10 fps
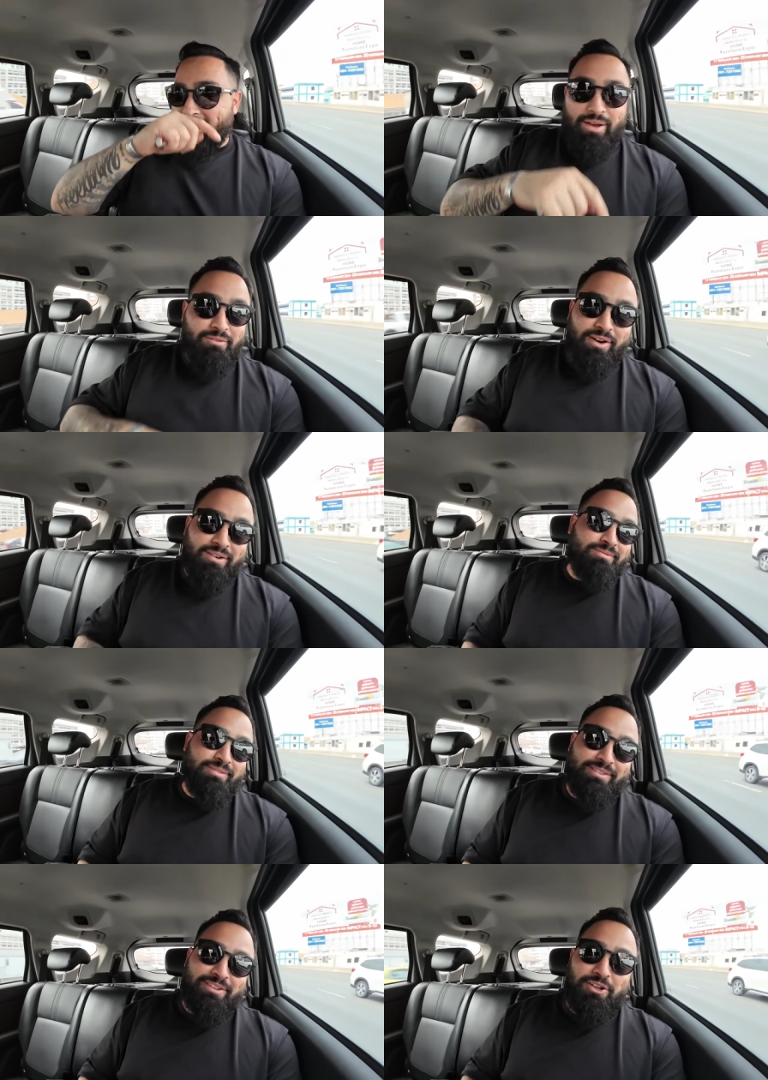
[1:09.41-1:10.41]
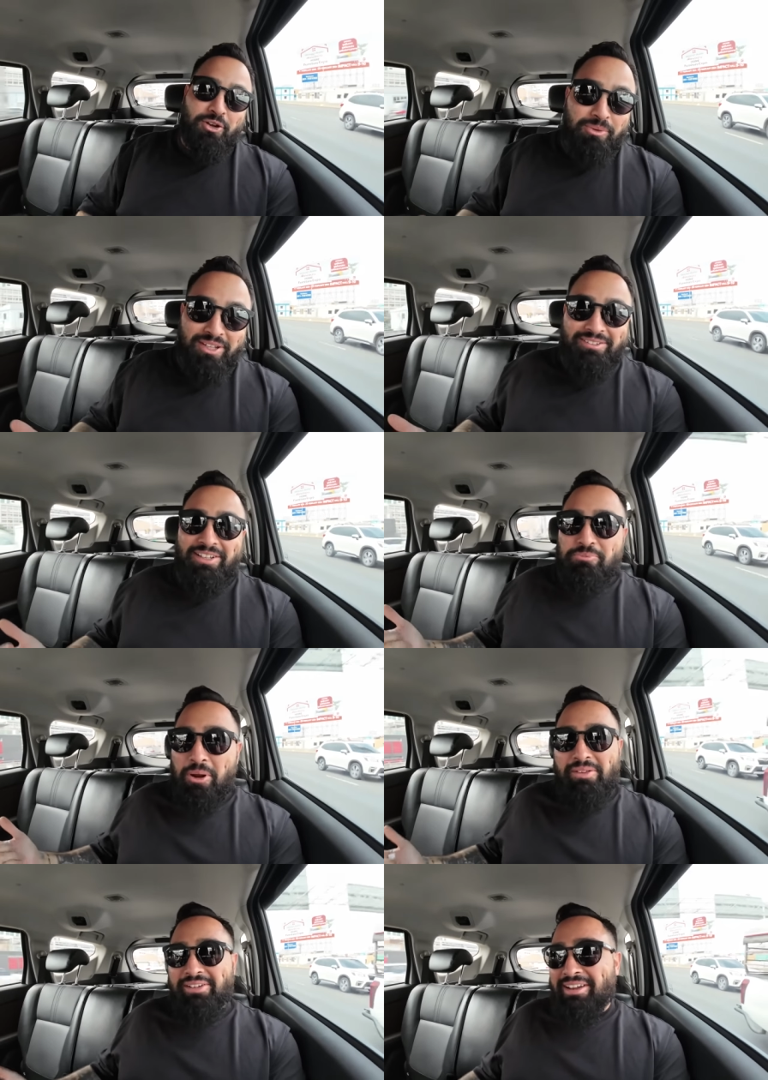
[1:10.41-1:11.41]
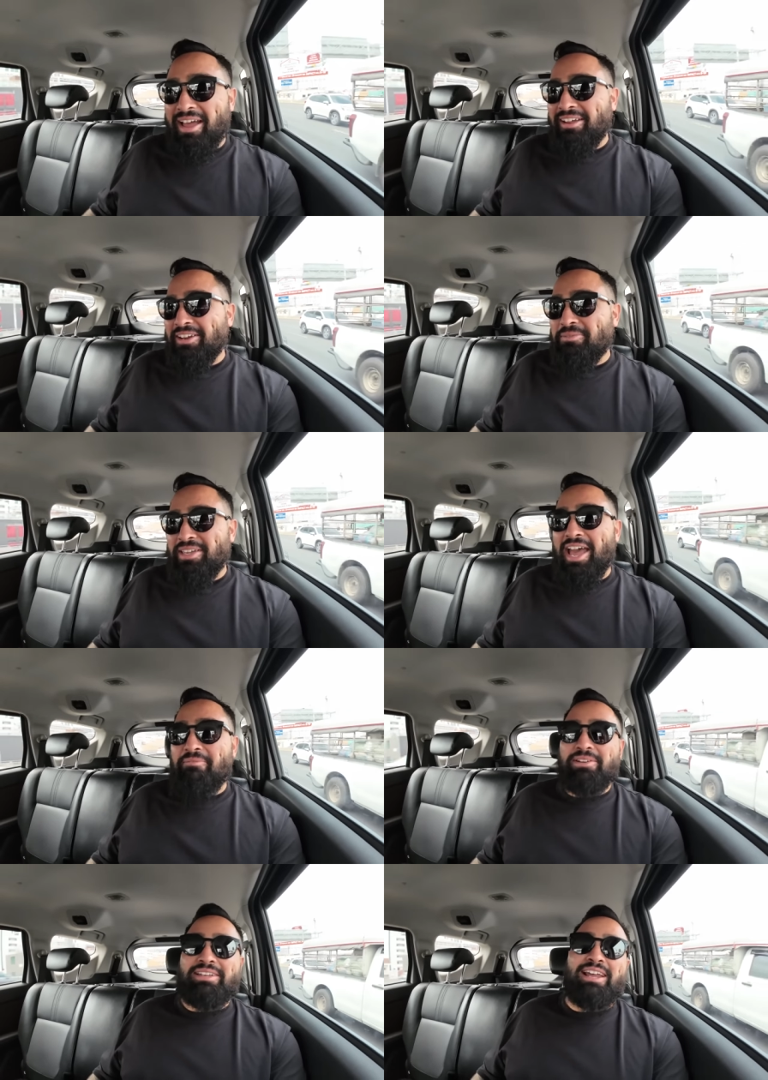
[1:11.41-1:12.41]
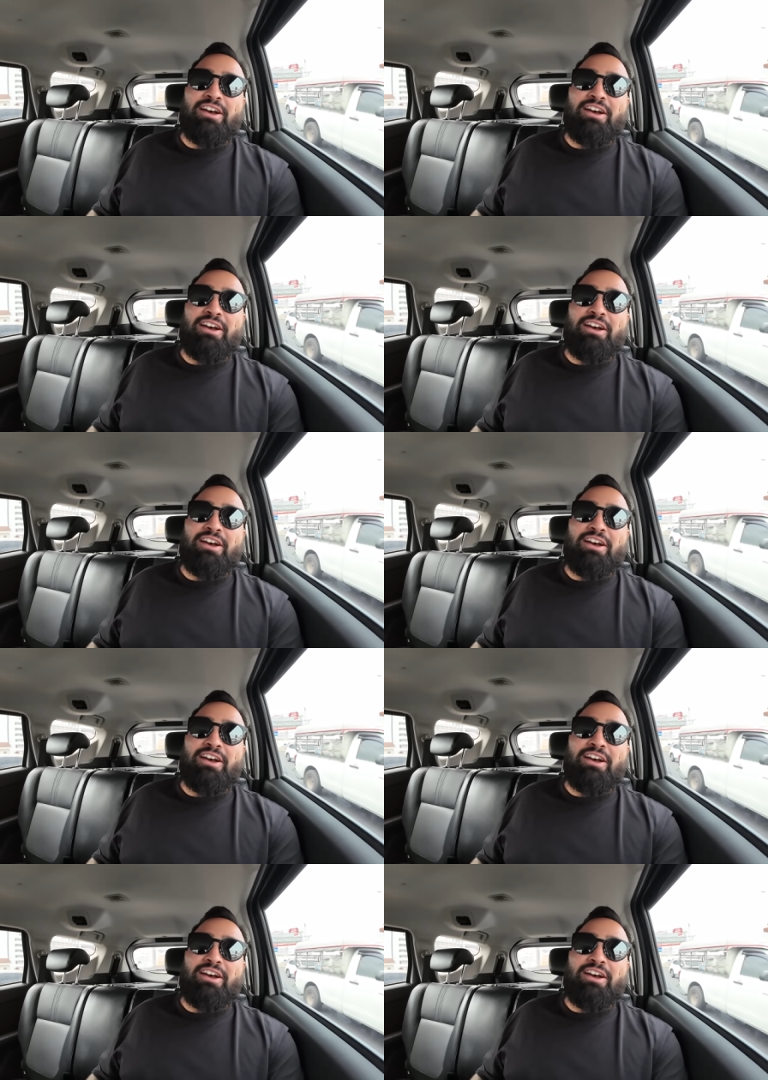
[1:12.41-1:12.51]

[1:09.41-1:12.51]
However, you know me, that's probably not gonna be happening.